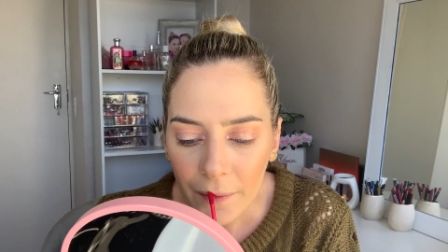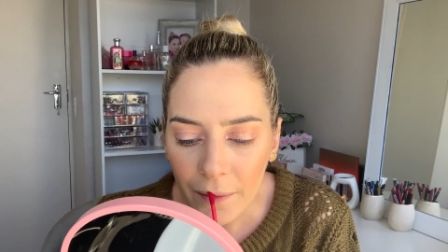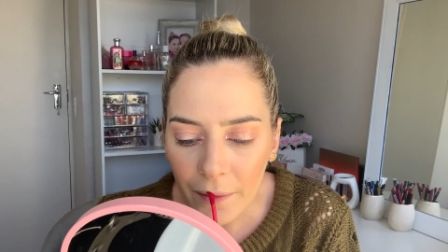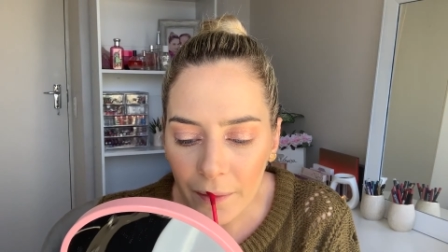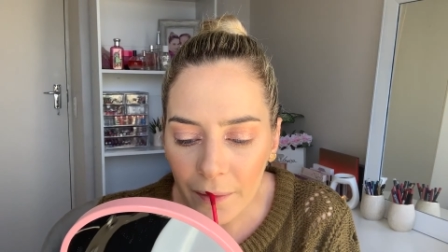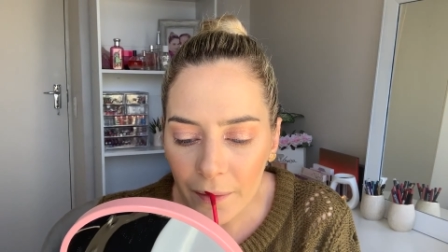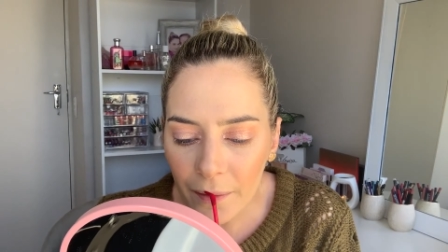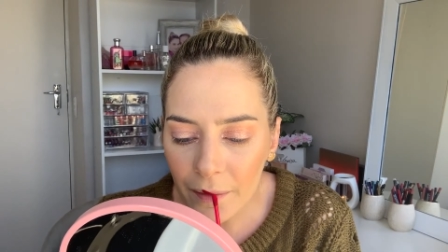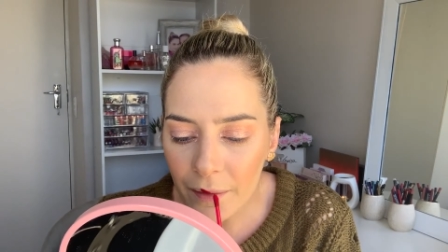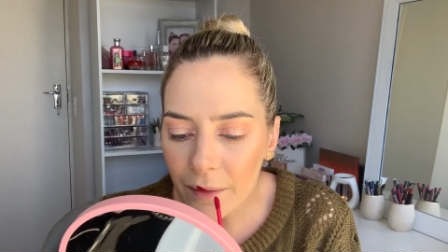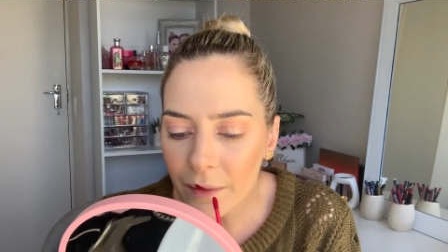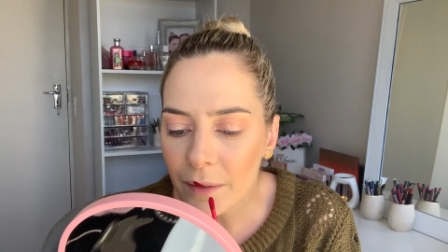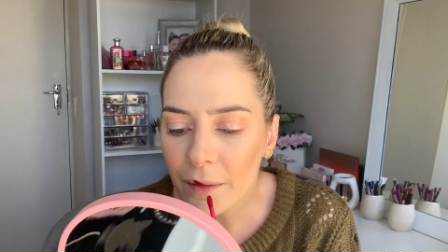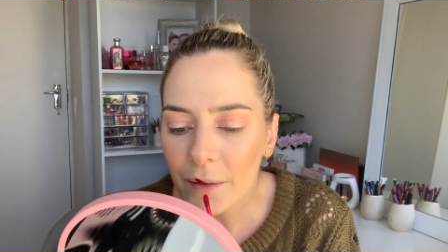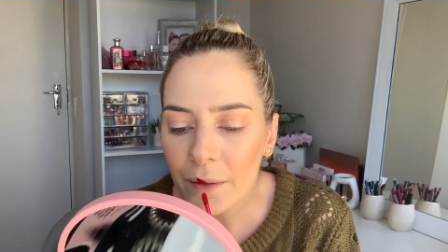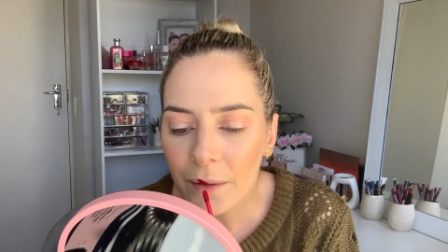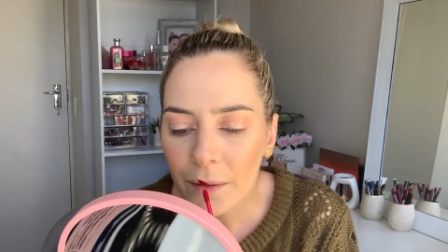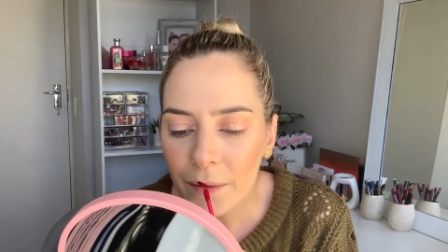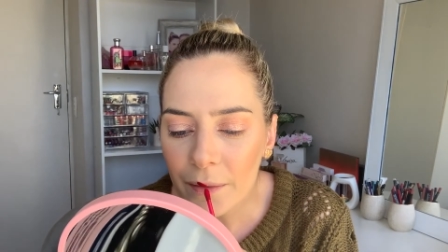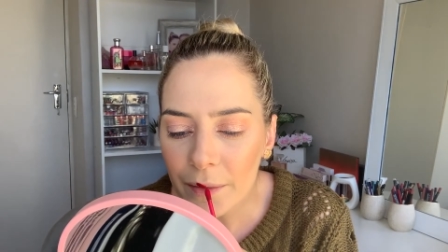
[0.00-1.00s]

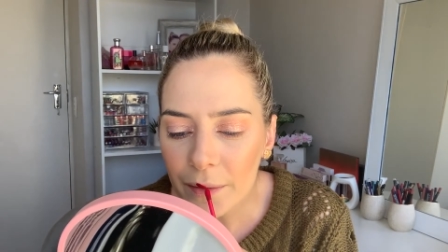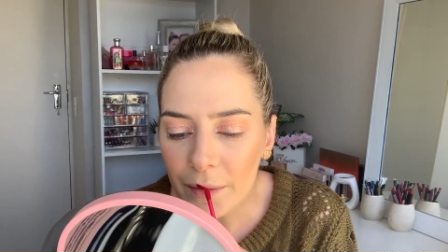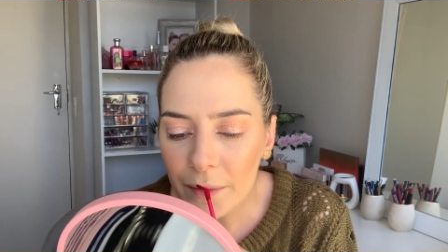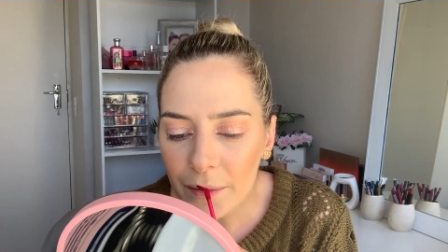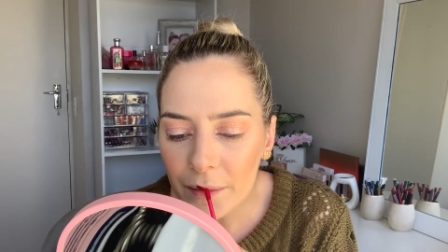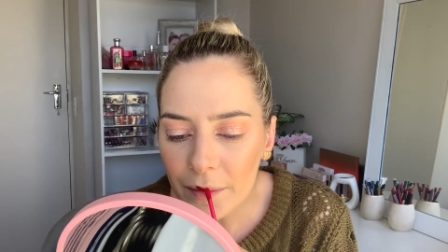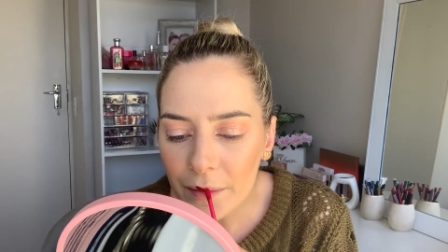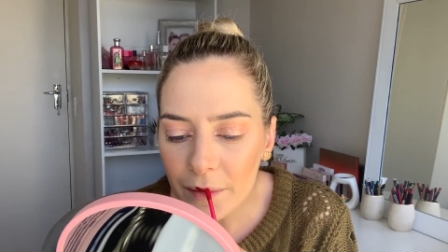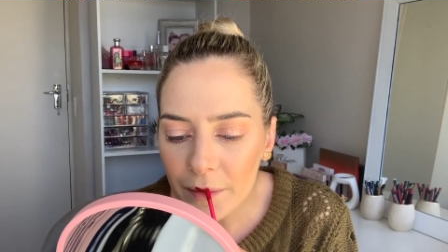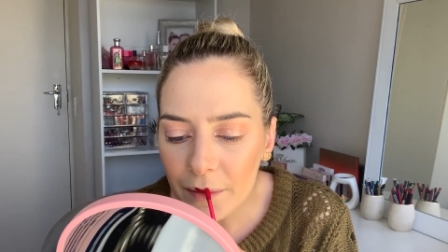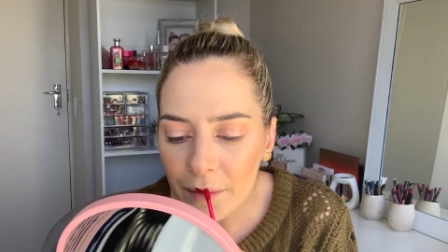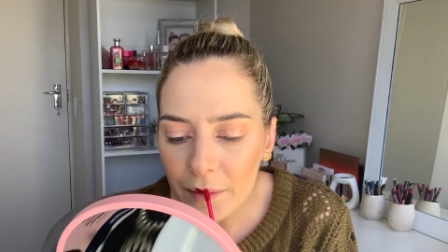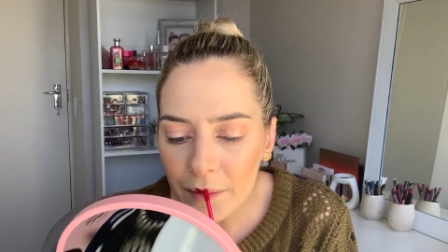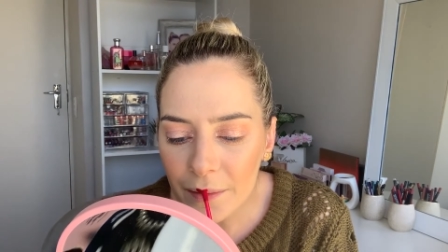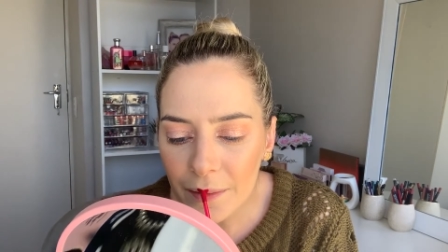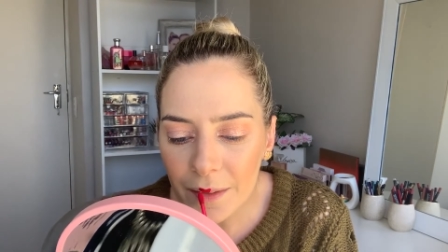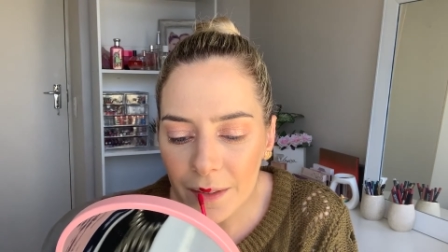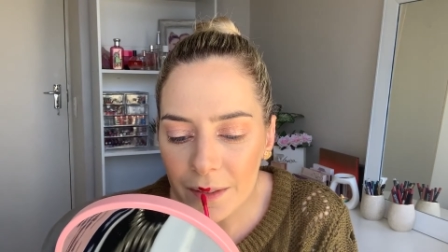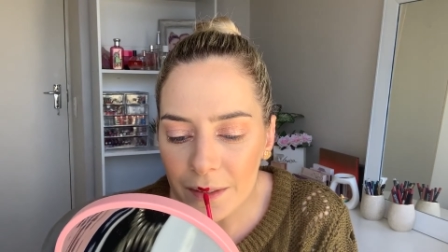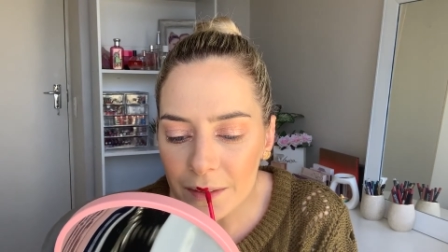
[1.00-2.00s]
Yo!
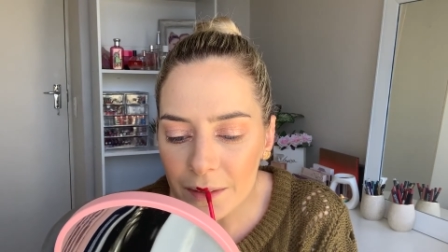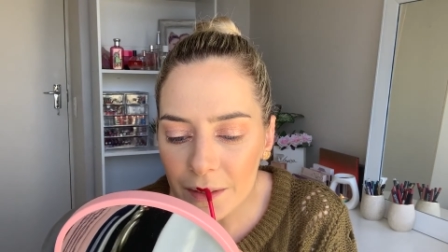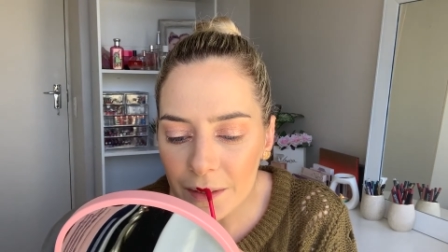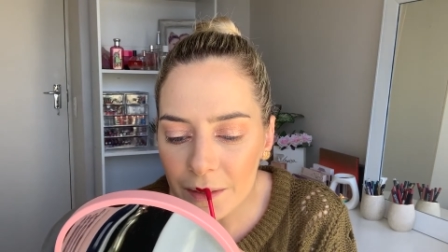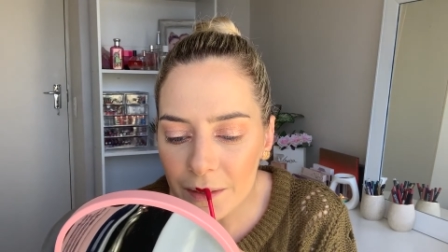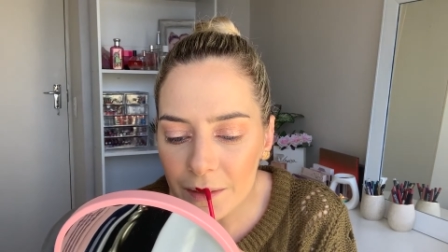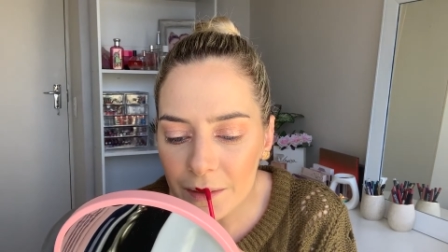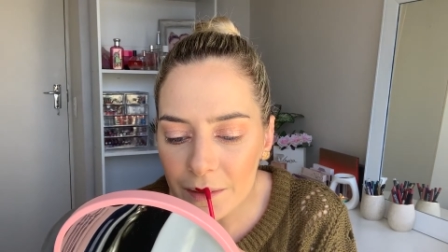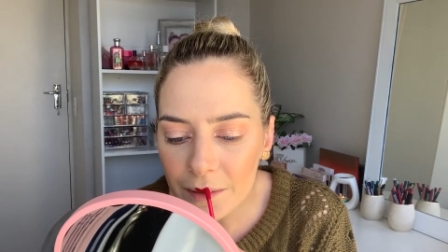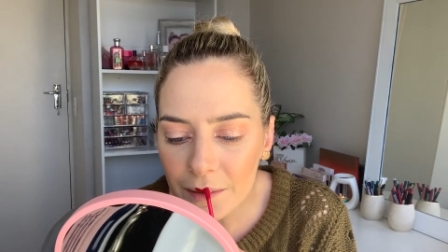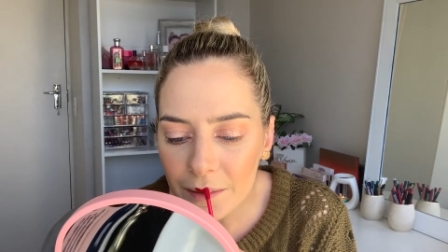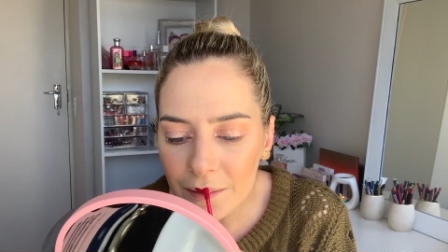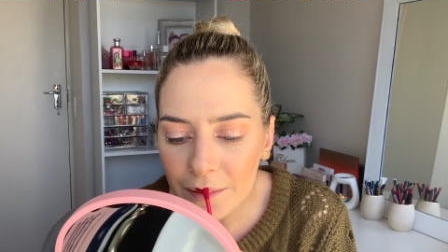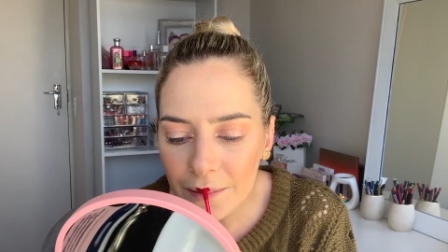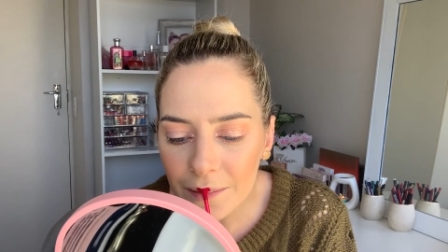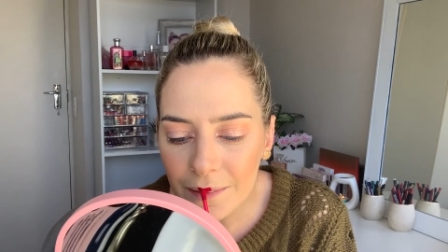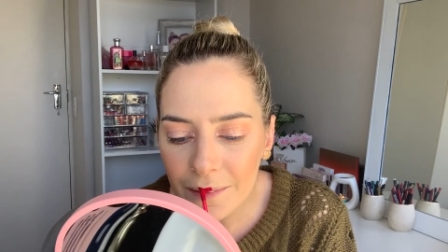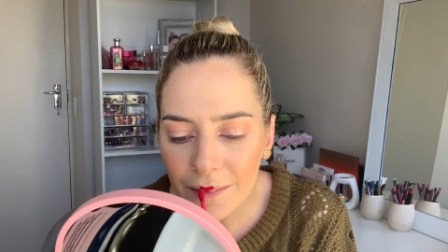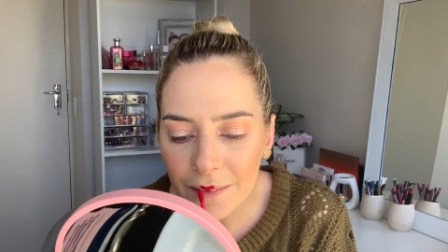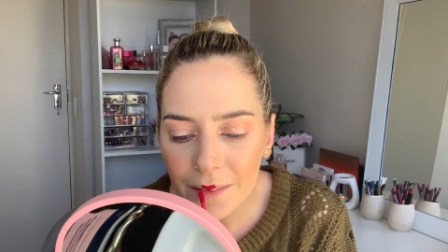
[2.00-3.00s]
This is
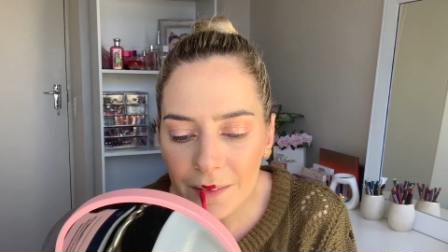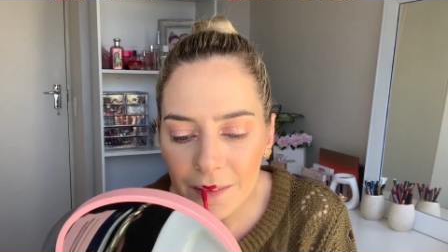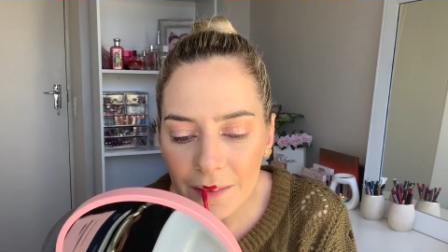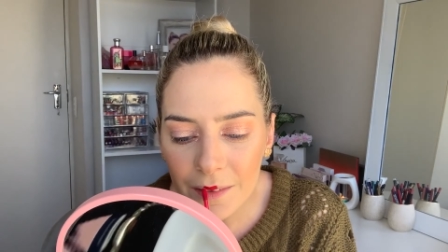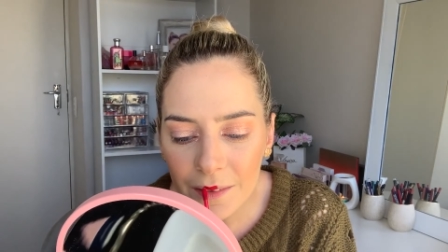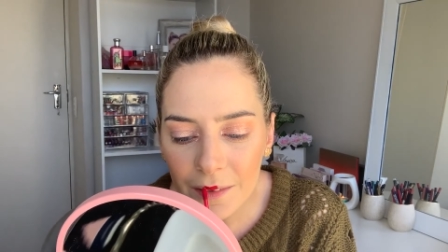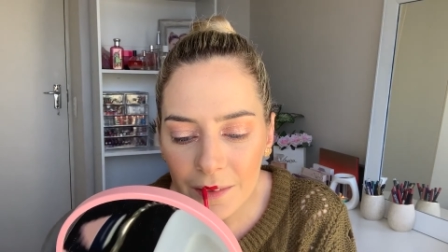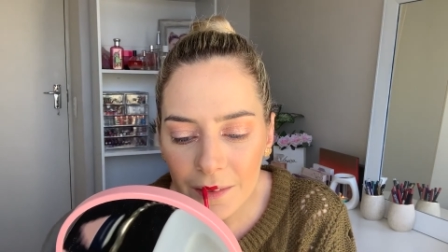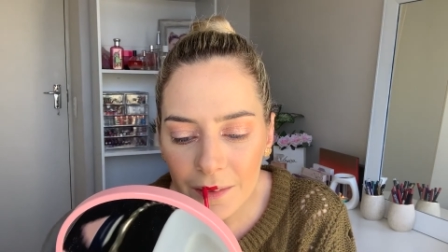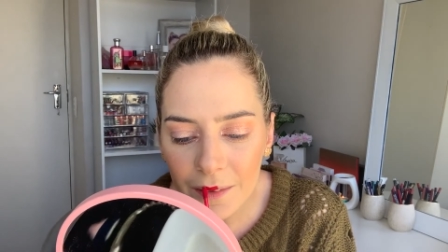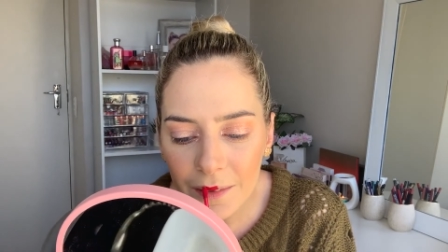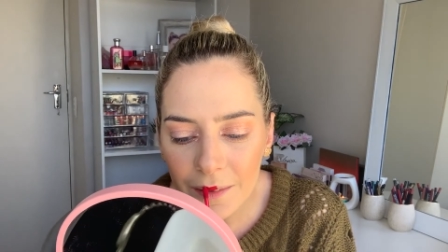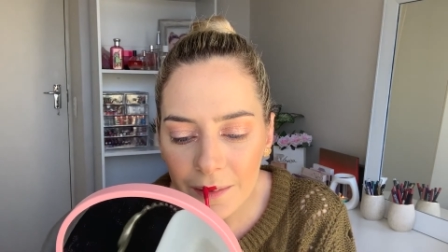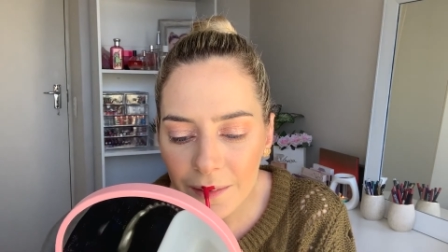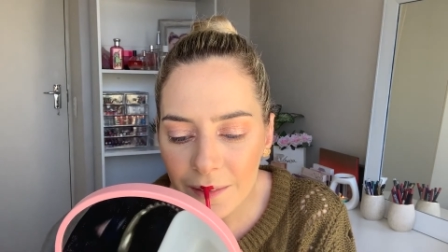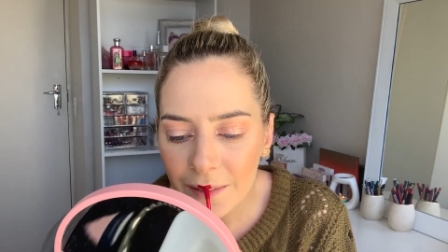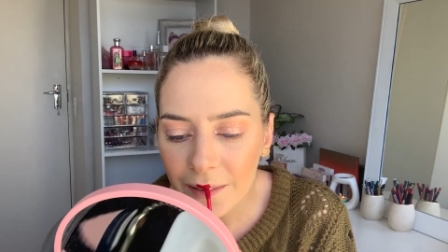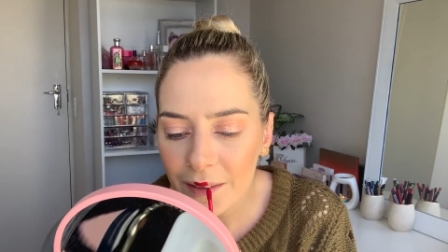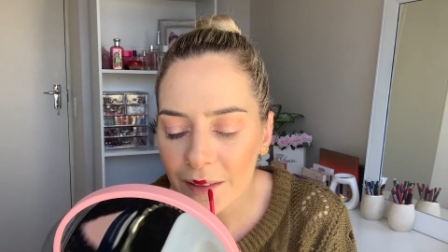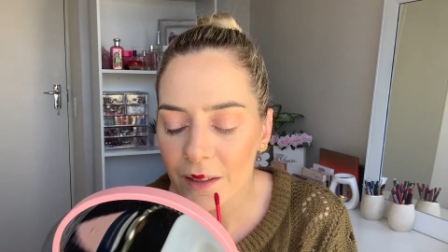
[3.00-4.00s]

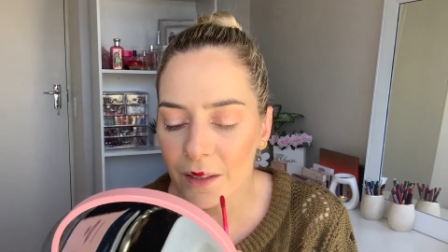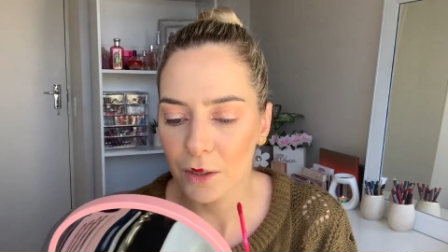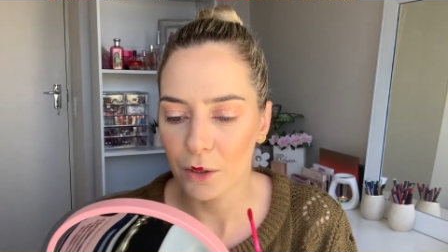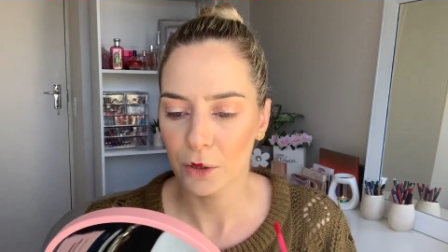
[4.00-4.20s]
shockingly...